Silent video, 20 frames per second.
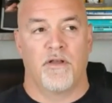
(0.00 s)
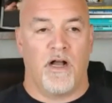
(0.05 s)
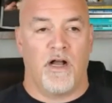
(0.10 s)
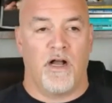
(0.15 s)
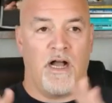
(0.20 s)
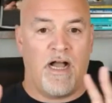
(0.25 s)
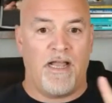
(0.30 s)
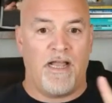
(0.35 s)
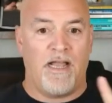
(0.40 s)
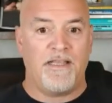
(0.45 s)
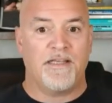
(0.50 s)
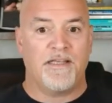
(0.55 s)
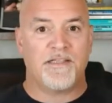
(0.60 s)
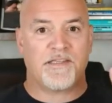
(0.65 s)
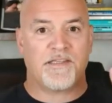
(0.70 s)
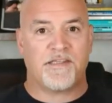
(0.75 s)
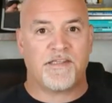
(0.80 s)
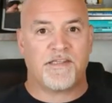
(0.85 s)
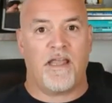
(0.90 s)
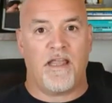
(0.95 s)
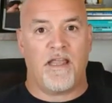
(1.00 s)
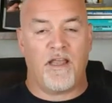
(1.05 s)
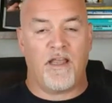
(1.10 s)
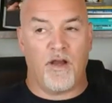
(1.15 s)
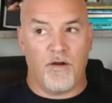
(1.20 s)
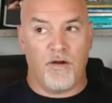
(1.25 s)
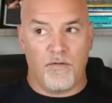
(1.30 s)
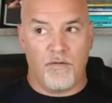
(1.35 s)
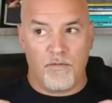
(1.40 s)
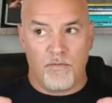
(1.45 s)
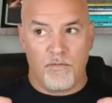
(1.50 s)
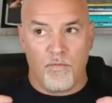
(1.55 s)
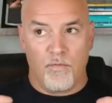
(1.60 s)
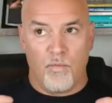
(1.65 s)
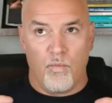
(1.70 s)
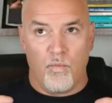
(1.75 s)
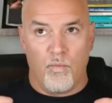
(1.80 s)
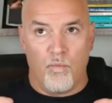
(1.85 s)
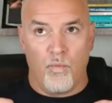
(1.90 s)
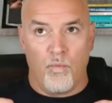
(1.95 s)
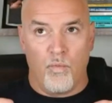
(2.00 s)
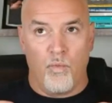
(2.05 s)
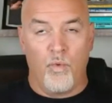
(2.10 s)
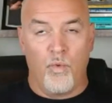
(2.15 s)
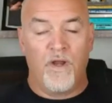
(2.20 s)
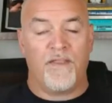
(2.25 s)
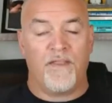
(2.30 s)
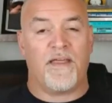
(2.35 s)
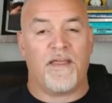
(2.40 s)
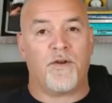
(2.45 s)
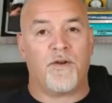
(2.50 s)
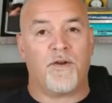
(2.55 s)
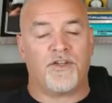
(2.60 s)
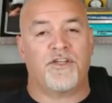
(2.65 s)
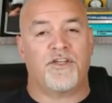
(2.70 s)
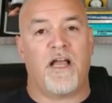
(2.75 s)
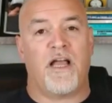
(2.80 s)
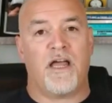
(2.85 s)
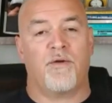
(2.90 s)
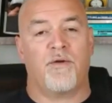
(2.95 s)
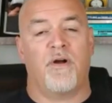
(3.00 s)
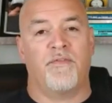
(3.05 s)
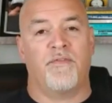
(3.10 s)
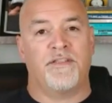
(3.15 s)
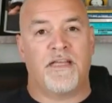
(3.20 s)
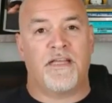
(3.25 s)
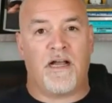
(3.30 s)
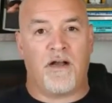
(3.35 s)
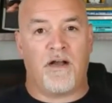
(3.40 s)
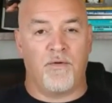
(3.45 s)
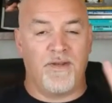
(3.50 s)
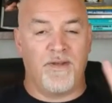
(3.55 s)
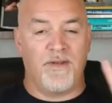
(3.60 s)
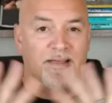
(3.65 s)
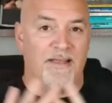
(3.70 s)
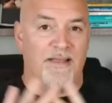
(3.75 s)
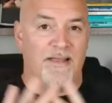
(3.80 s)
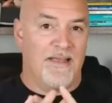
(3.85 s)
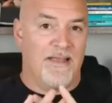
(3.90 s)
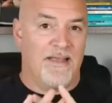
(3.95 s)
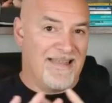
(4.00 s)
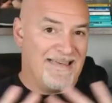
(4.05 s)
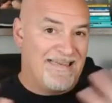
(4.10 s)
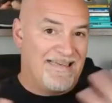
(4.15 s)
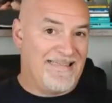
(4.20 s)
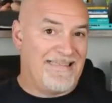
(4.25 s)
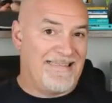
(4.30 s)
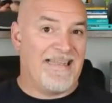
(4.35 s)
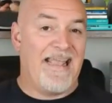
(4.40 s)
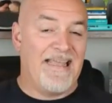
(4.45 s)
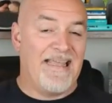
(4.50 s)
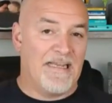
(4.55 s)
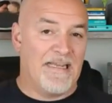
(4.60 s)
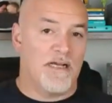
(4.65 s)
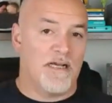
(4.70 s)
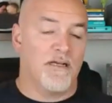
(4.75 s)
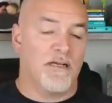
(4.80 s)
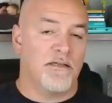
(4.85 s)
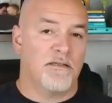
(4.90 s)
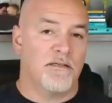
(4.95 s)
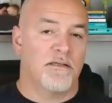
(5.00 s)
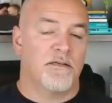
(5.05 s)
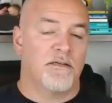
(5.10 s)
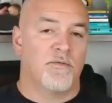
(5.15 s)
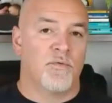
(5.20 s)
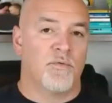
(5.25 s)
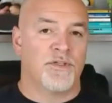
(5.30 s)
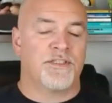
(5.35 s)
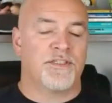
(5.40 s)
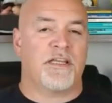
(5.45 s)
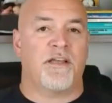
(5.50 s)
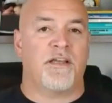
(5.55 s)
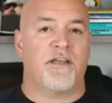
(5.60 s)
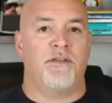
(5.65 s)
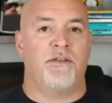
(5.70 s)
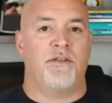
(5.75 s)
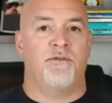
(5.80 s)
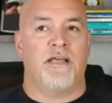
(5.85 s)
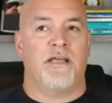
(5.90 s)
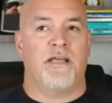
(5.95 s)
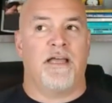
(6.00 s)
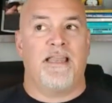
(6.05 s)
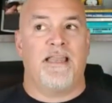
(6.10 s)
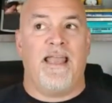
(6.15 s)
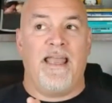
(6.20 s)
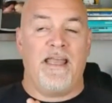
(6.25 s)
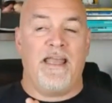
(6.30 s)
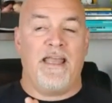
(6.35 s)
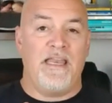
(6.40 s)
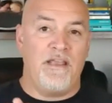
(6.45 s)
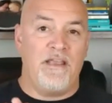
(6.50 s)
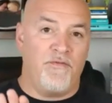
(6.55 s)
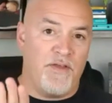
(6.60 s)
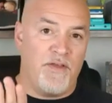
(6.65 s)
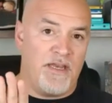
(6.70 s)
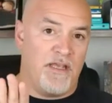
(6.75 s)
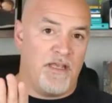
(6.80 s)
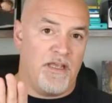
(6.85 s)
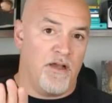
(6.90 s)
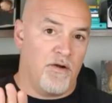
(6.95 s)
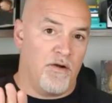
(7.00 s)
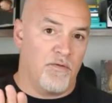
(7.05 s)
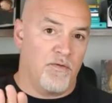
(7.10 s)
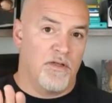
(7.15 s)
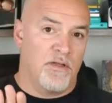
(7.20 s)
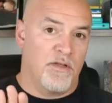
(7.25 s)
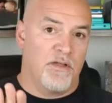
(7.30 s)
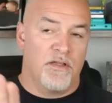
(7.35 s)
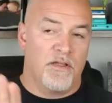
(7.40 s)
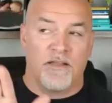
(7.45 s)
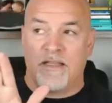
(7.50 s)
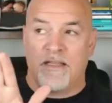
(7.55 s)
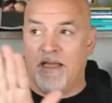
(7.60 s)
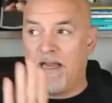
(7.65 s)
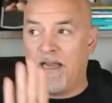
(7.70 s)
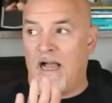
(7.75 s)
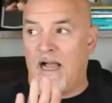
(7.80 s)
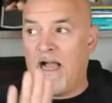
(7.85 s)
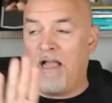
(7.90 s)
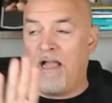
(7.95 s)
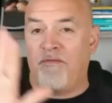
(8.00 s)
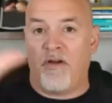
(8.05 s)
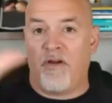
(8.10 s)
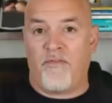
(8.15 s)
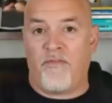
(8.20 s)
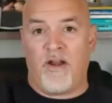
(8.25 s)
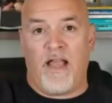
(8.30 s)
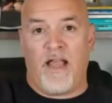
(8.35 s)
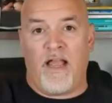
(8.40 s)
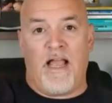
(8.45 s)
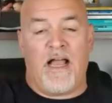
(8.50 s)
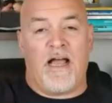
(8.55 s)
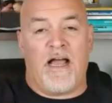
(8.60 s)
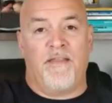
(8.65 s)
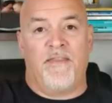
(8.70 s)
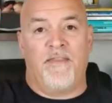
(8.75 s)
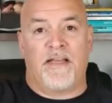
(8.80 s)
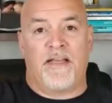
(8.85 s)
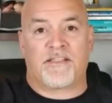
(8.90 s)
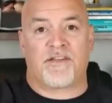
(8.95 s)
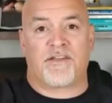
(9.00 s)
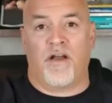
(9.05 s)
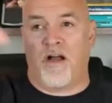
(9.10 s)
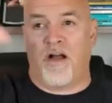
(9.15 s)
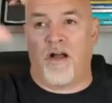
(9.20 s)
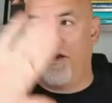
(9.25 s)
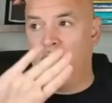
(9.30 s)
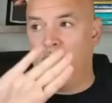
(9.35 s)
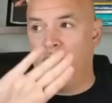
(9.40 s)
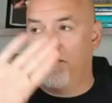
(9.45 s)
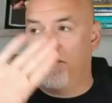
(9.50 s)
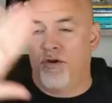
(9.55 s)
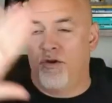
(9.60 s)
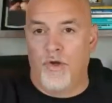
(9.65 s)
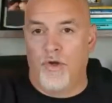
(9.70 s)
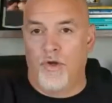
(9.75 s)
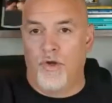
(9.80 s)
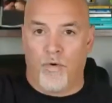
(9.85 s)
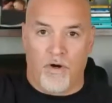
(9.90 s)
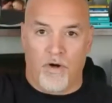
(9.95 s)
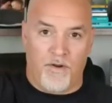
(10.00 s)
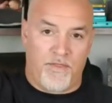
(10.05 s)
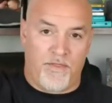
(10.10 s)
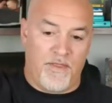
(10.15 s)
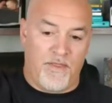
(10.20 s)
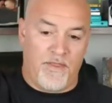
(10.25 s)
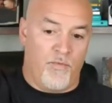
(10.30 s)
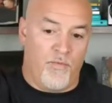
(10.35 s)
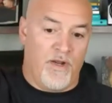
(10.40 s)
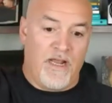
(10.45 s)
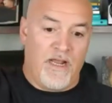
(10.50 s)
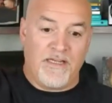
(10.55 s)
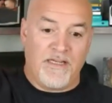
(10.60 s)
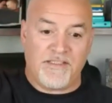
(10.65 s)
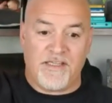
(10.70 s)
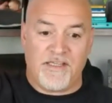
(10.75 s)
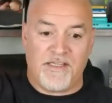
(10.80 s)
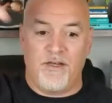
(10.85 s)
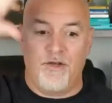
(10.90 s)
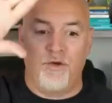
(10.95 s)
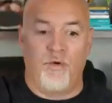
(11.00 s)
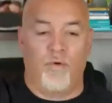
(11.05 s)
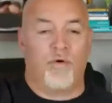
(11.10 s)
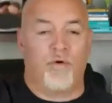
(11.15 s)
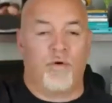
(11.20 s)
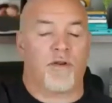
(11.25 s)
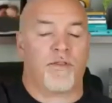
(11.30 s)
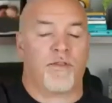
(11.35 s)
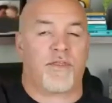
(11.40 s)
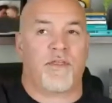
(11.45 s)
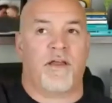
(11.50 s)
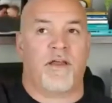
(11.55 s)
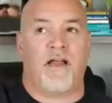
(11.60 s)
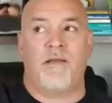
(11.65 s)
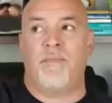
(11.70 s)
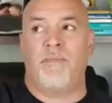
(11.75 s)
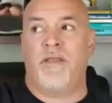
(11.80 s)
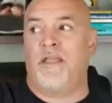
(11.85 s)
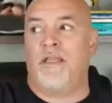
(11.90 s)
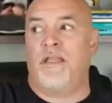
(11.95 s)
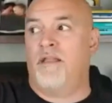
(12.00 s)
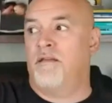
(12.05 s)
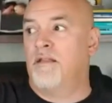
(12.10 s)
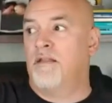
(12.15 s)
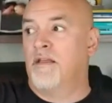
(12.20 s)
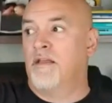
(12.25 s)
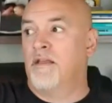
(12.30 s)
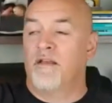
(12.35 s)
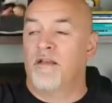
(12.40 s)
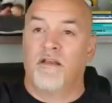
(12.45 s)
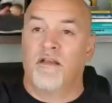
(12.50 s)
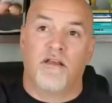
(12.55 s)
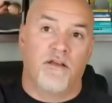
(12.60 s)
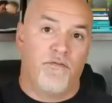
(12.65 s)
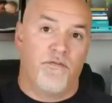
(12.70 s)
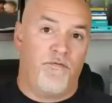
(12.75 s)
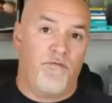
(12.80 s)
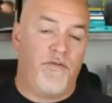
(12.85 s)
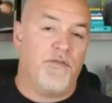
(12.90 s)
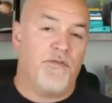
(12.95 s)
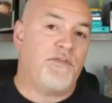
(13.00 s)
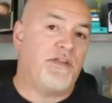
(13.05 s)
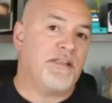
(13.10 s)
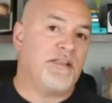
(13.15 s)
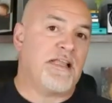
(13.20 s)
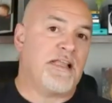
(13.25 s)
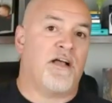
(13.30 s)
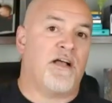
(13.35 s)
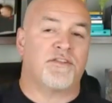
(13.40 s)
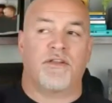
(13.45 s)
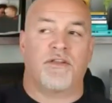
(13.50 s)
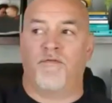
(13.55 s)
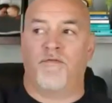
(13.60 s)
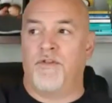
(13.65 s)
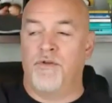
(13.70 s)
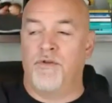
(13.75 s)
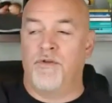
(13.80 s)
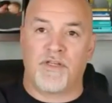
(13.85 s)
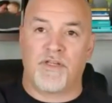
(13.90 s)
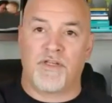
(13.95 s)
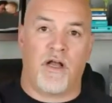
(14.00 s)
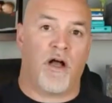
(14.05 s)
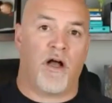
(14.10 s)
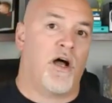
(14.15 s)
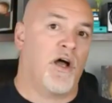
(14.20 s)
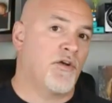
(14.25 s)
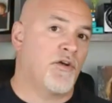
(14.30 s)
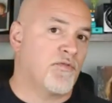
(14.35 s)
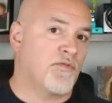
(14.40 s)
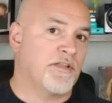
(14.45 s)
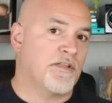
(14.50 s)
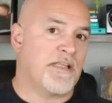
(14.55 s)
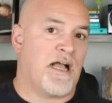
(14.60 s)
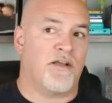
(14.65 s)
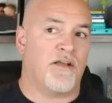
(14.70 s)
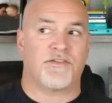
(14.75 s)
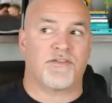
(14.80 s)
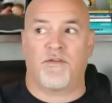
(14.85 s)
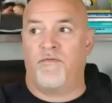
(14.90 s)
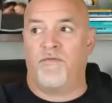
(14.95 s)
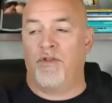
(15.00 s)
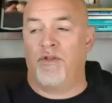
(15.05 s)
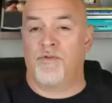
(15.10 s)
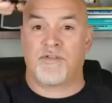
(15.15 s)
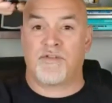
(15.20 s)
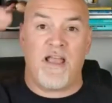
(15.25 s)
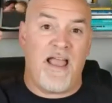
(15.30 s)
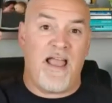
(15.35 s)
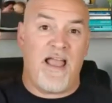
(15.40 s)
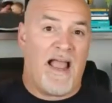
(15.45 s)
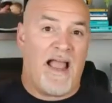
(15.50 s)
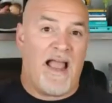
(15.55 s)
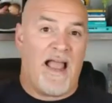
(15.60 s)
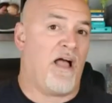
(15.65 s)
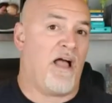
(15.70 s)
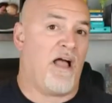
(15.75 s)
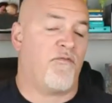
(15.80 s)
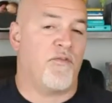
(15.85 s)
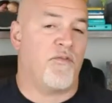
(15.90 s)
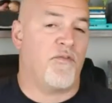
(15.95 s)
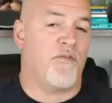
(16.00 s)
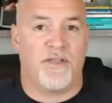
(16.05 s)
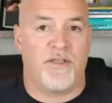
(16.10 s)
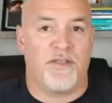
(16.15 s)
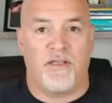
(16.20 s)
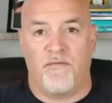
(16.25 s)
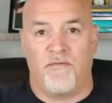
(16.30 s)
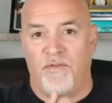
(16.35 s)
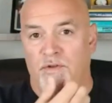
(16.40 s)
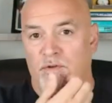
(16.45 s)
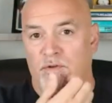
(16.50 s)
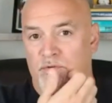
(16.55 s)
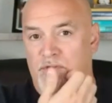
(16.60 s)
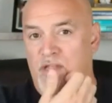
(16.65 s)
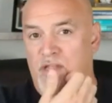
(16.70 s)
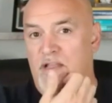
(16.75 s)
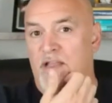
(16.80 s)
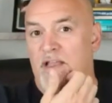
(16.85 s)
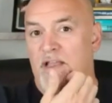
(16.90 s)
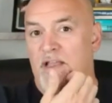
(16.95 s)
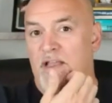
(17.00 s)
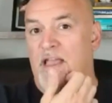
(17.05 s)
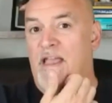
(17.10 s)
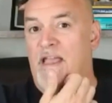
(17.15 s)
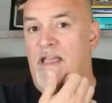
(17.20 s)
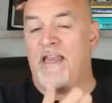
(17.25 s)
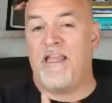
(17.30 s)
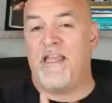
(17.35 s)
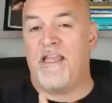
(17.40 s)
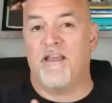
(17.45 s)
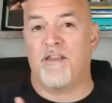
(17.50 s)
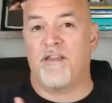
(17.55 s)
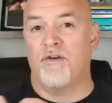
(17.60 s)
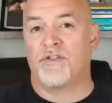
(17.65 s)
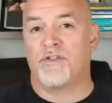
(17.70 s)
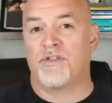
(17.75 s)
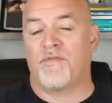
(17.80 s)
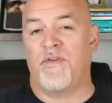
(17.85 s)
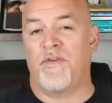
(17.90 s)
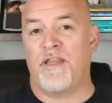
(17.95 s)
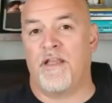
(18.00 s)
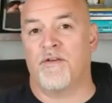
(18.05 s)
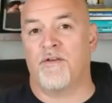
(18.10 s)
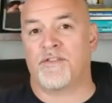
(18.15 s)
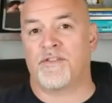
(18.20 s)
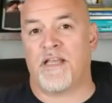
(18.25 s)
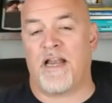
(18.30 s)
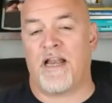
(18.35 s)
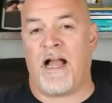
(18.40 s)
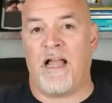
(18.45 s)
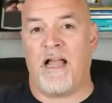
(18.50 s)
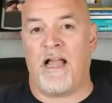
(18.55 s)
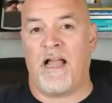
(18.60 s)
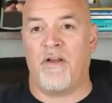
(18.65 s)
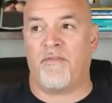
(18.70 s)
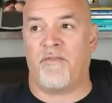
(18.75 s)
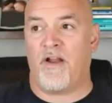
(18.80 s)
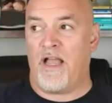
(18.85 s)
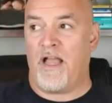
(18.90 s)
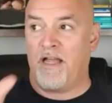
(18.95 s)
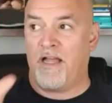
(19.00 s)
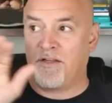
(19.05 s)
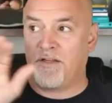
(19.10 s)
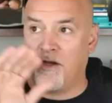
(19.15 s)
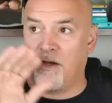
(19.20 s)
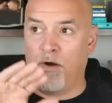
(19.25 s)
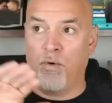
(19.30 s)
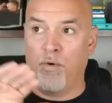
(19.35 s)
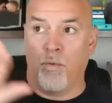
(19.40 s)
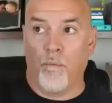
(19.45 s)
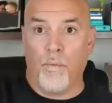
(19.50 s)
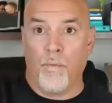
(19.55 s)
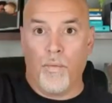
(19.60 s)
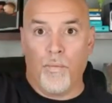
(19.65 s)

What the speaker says: I can say, without a shadow of a doubt, data will tell you that any video that I've ever had that's gone north, and when I say north, I mean 50,000 views, 100,000 views, 500,000 views, any of those videos that I've ever had go